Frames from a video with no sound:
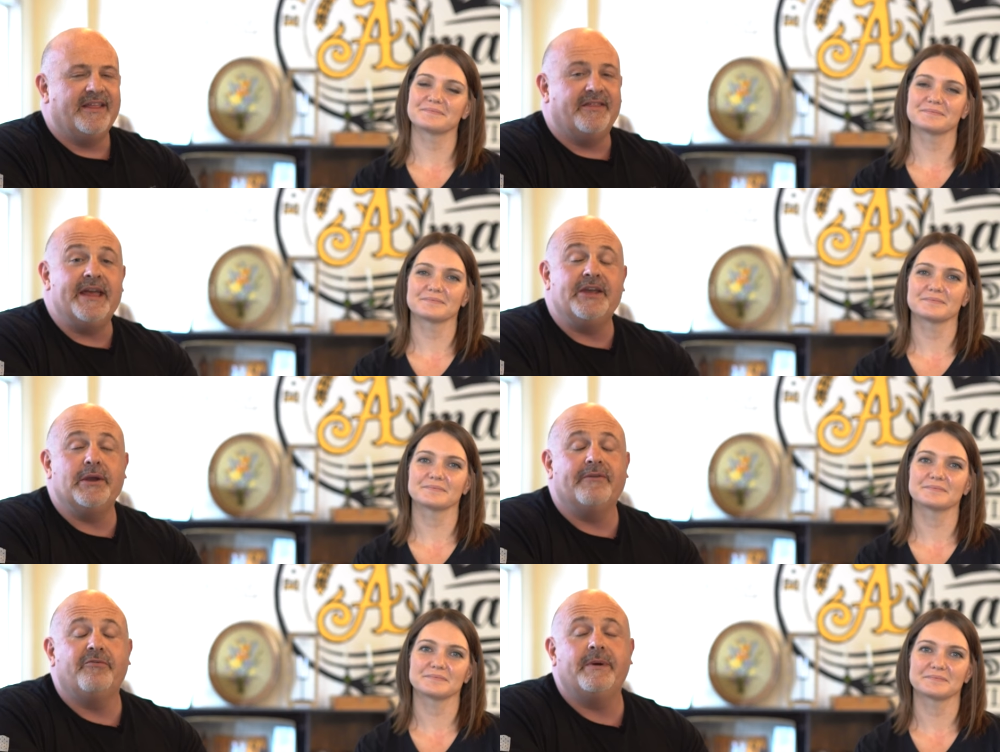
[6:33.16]

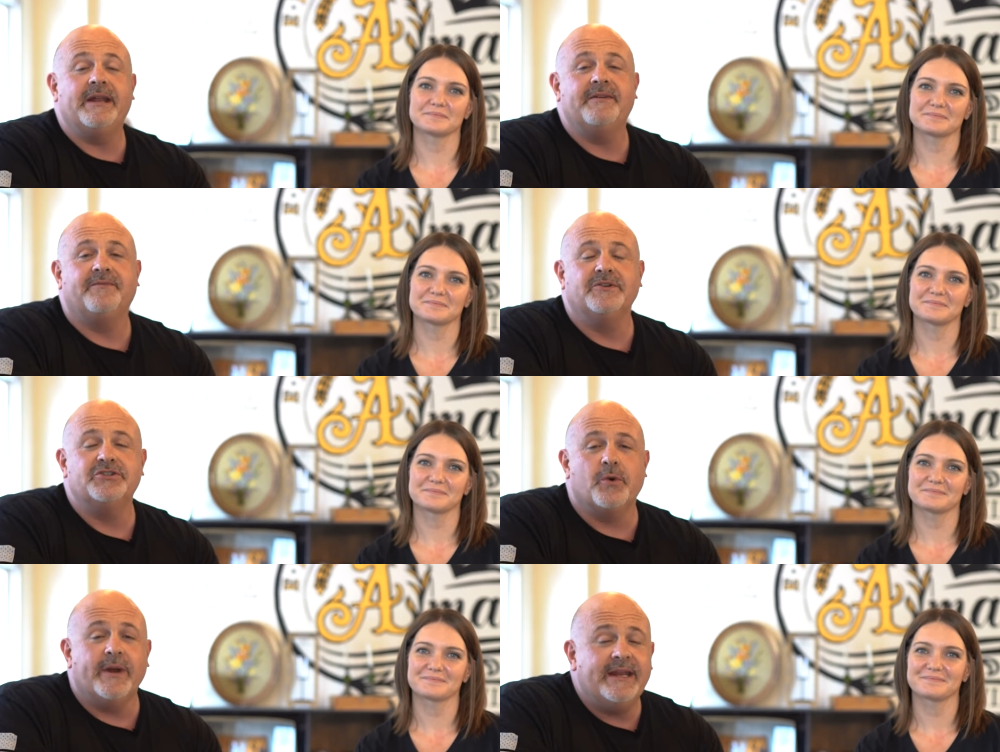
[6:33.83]
Speaker 1: Thank hey. you, everybody, for
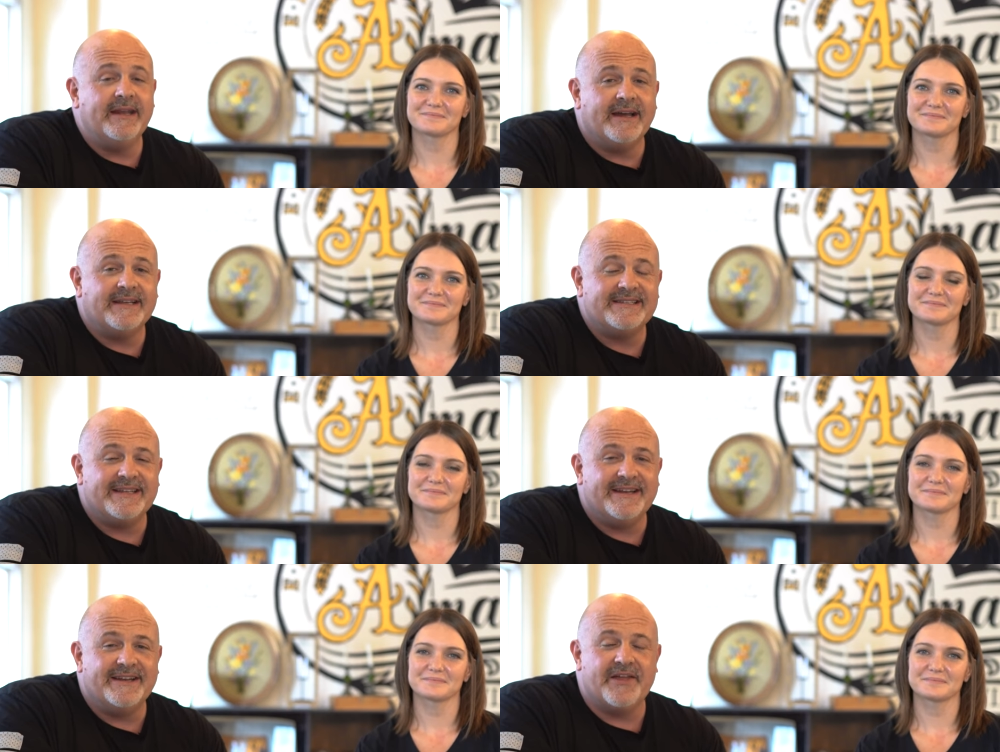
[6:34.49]
joining
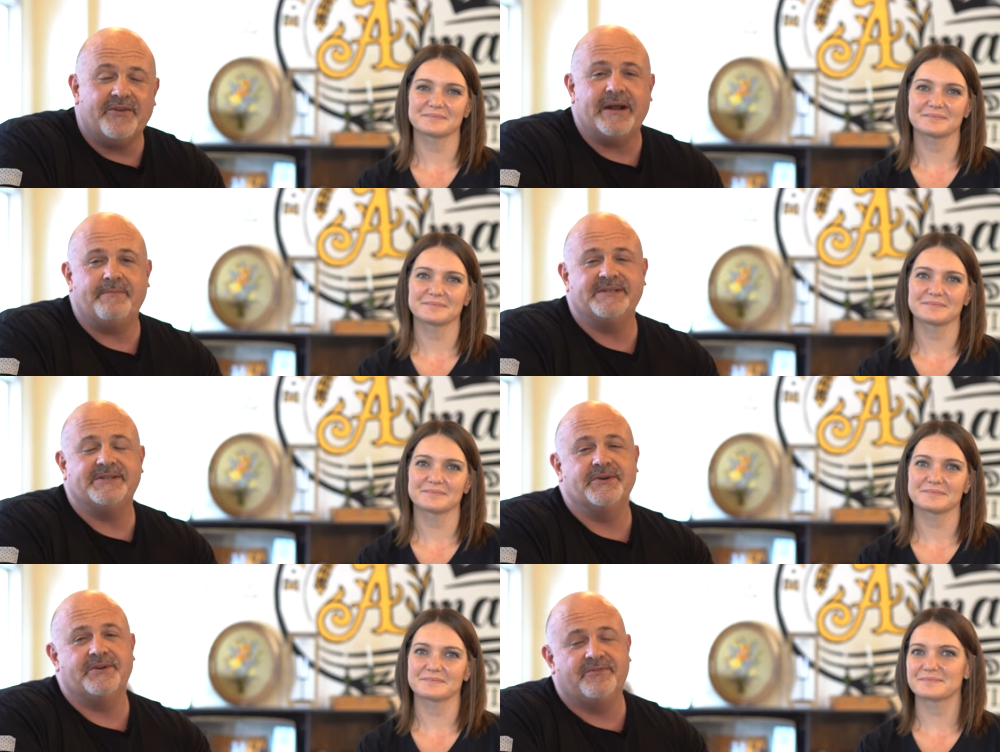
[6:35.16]
us in another
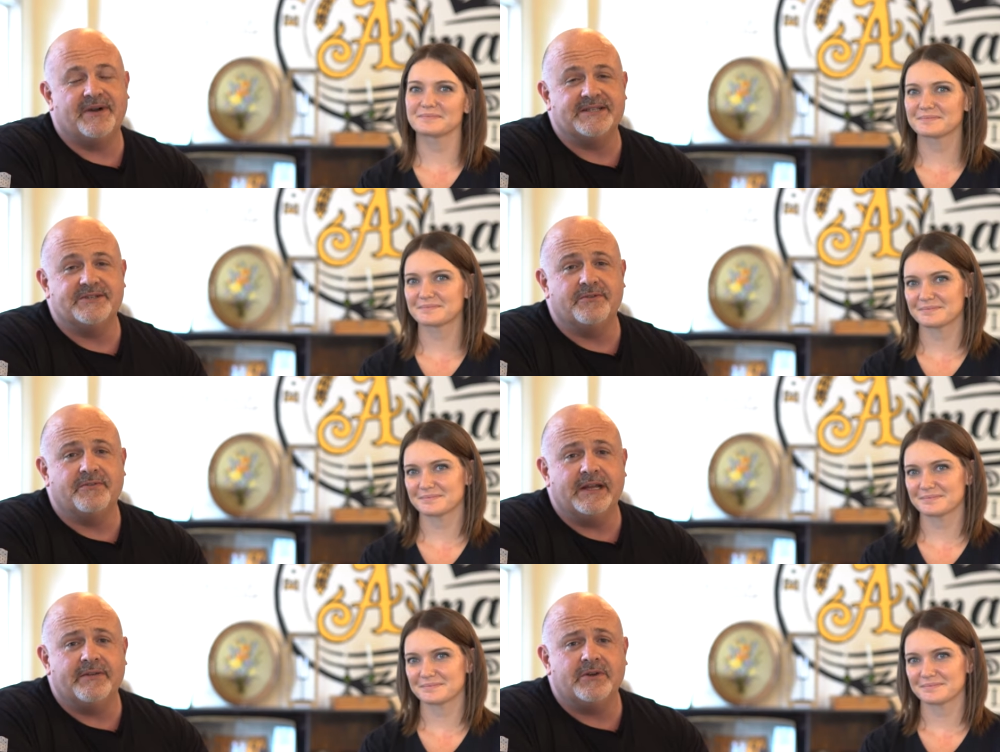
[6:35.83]
episode of
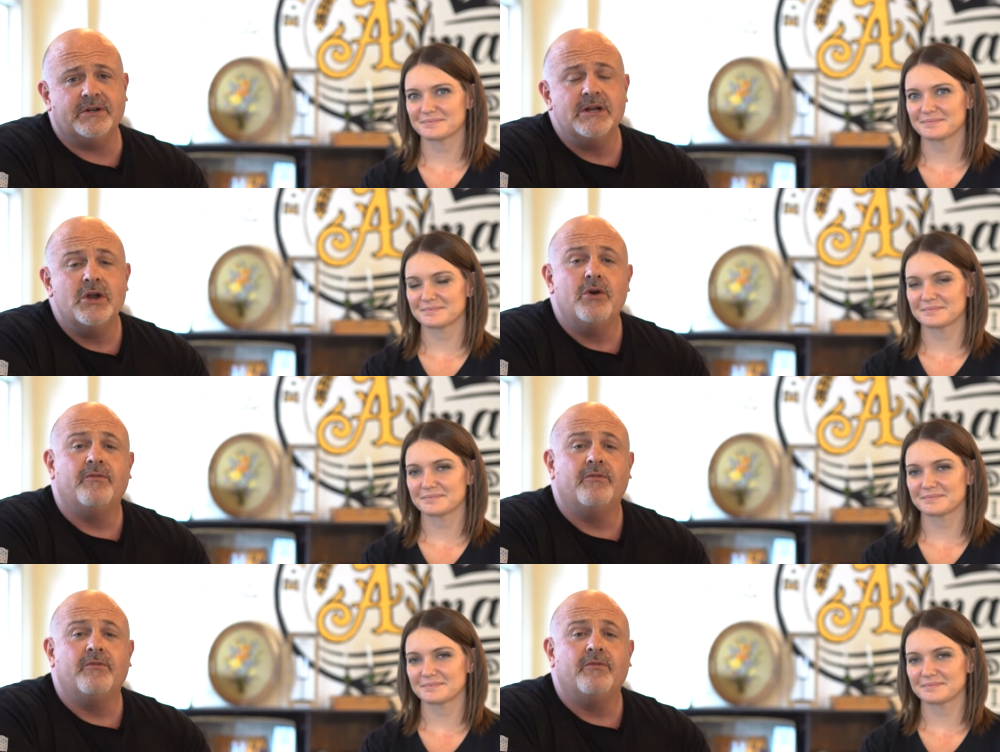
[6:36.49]
Fresno Flavor.